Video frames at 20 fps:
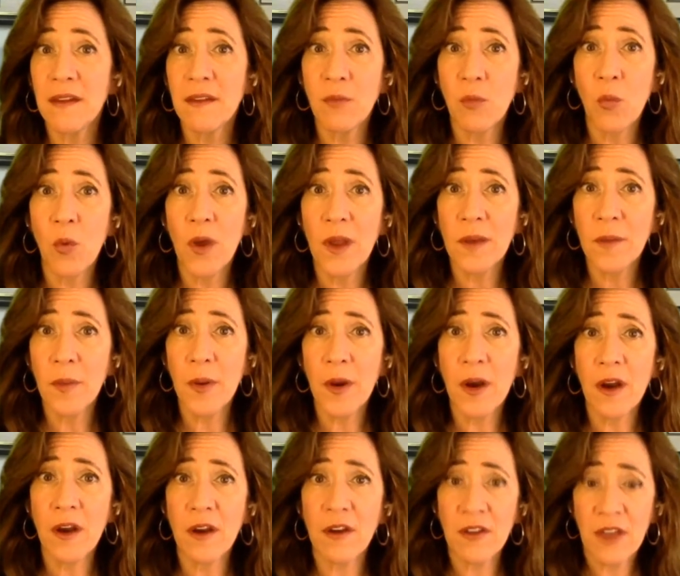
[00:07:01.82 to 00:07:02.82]
in one
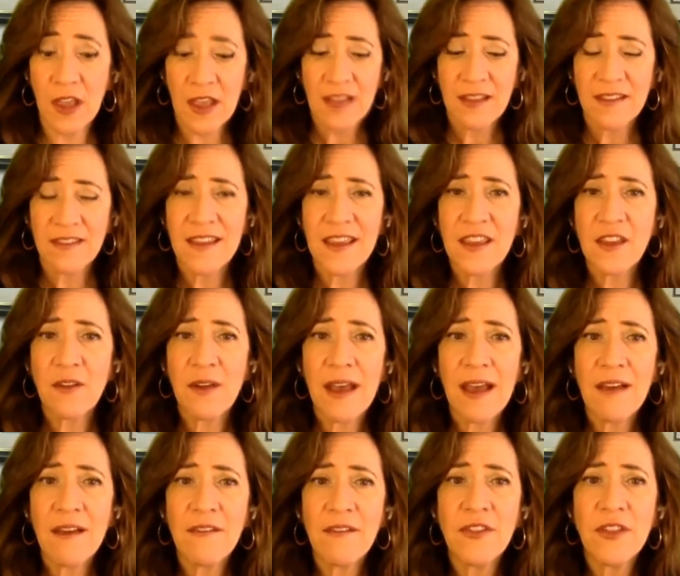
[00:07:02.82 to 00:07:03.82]
part say you
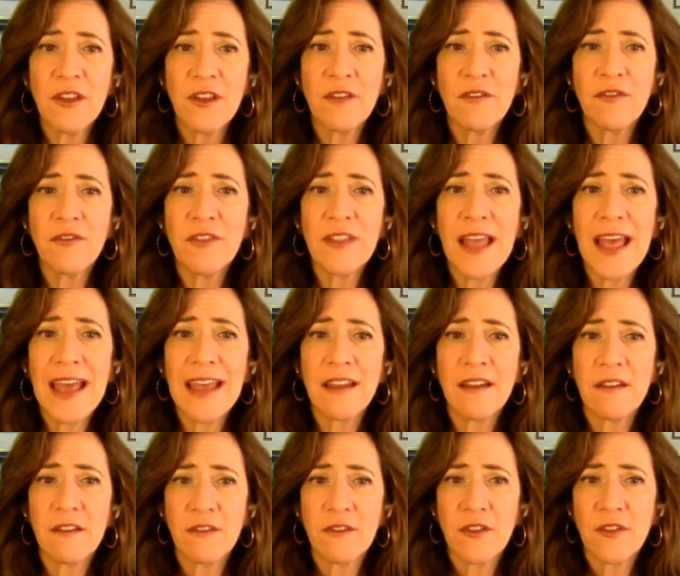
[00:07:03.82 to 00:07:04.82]
have the flat,
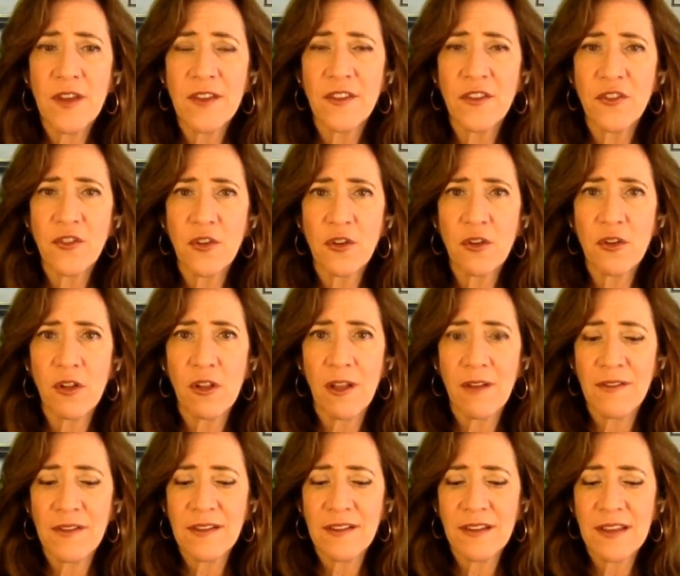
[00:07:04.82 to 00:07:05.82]
you've got the circle,
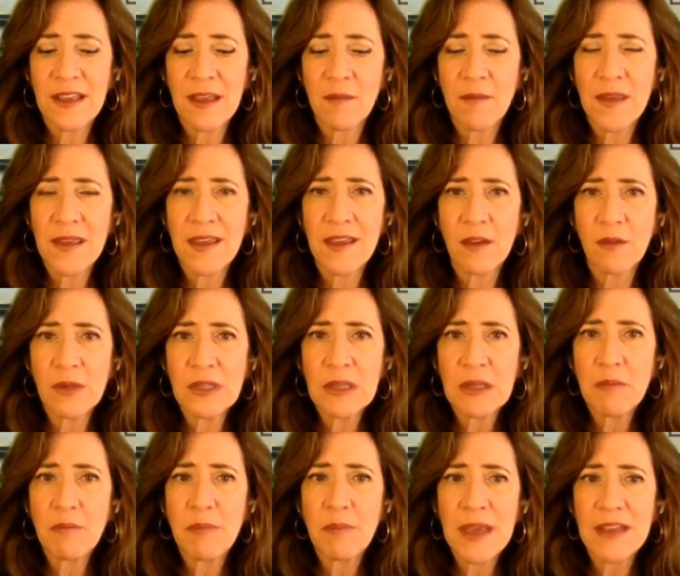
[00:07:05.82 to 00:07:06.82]
obviously I'm making it
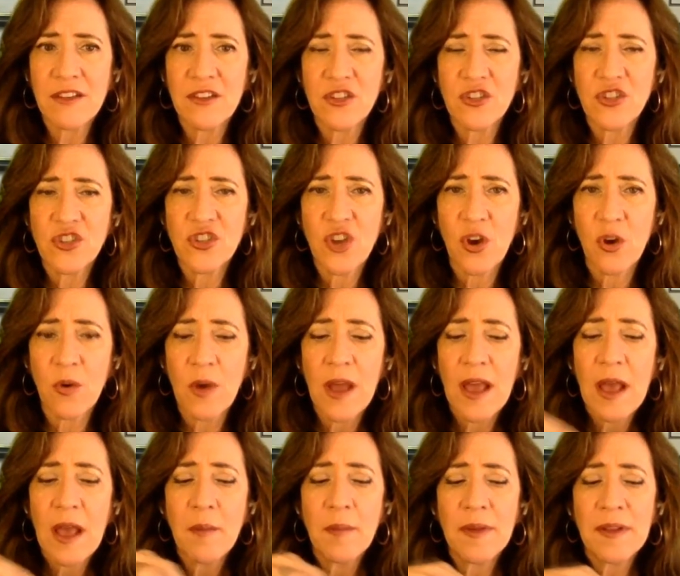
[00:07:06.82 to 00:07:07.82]
really big to show,
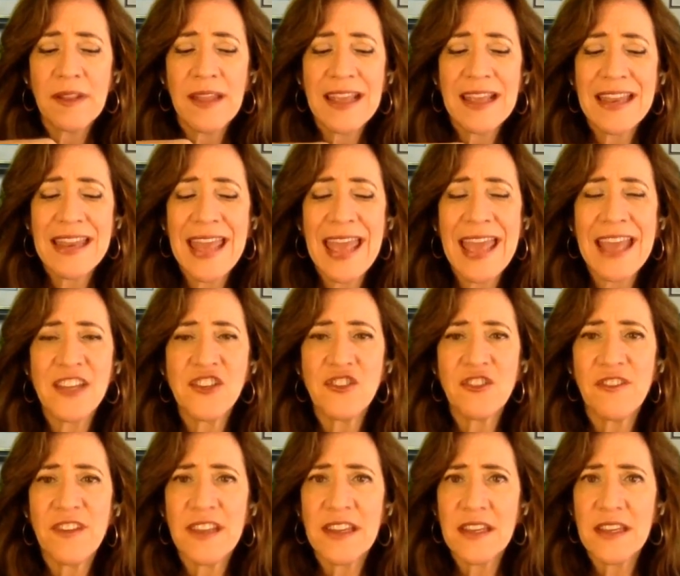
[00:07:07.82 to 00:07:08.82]
but like an edge
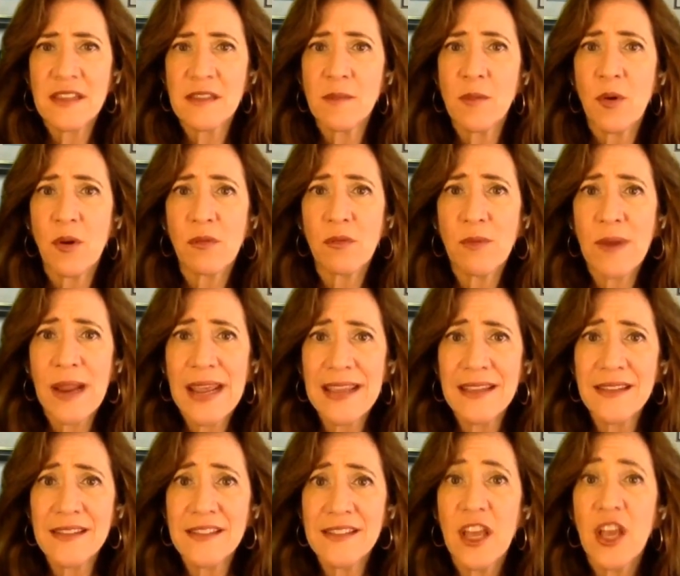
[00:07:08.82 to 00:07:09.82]
of it is more
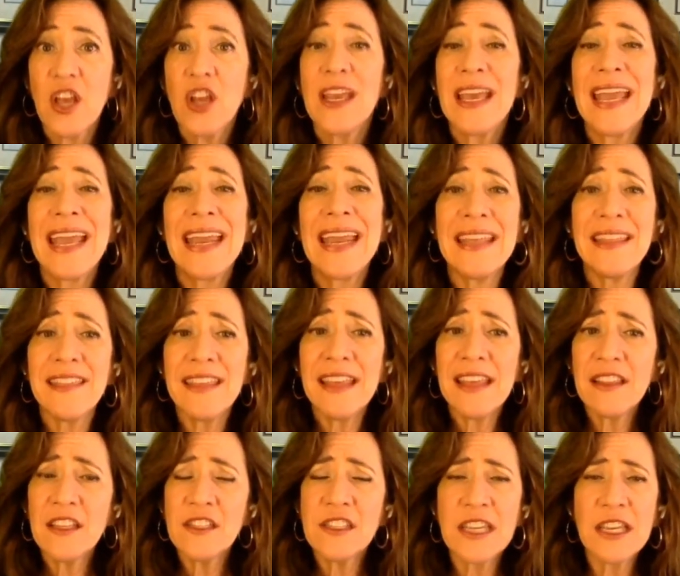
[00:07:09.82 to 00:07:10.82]
raised.
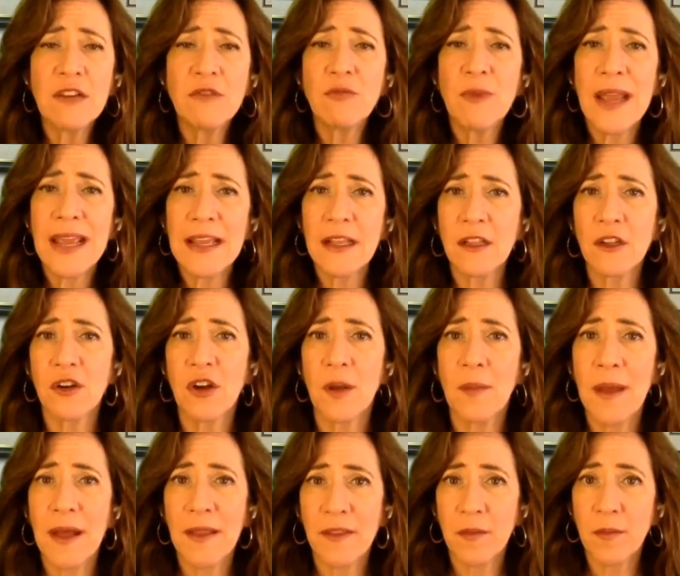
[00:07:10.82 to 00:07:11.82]
Anything that's irregular
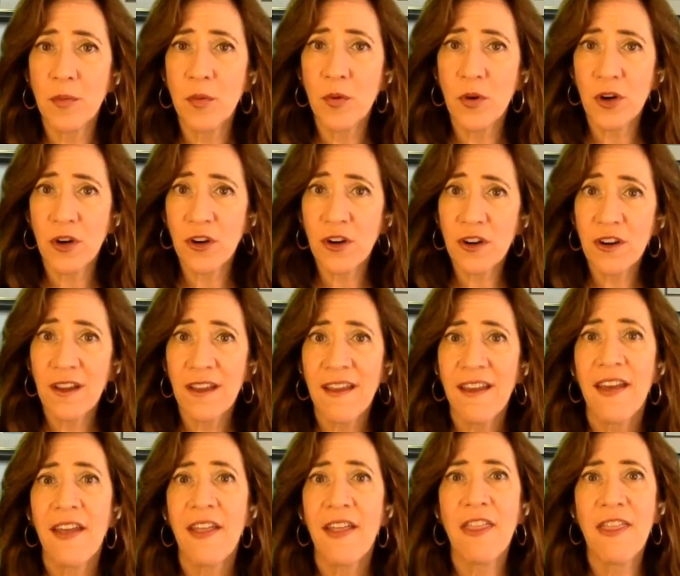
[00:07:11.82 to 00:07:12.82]
about the border,
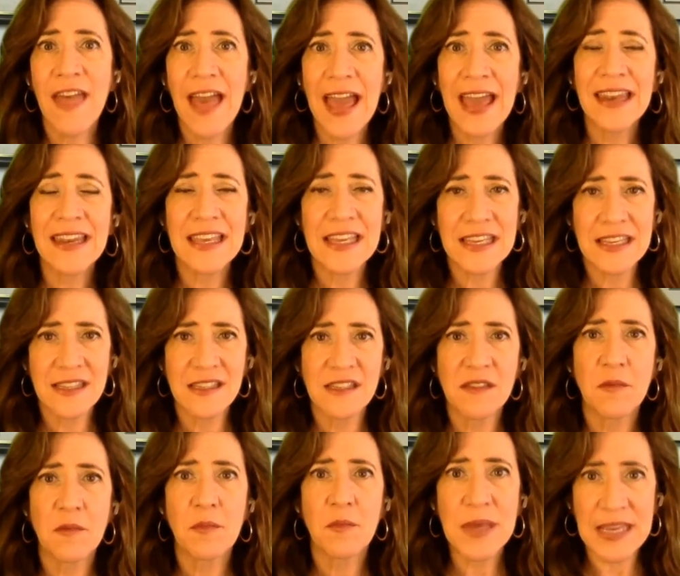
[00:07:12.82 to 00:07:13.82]
that is
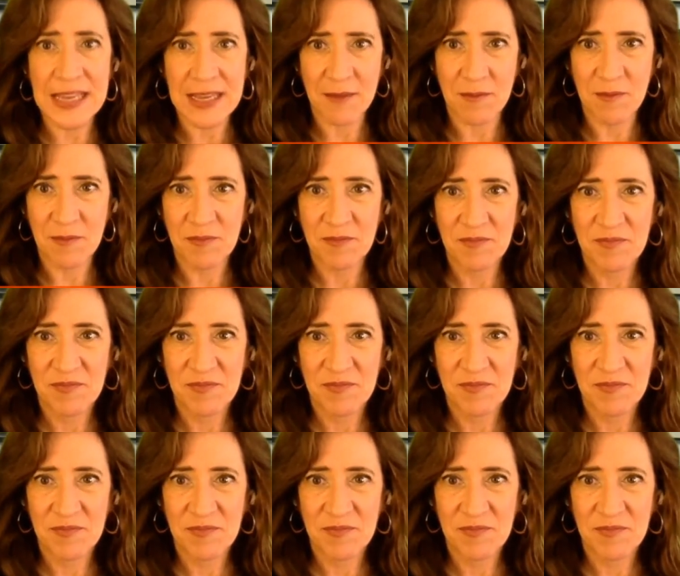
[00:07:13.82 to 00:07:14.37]
B.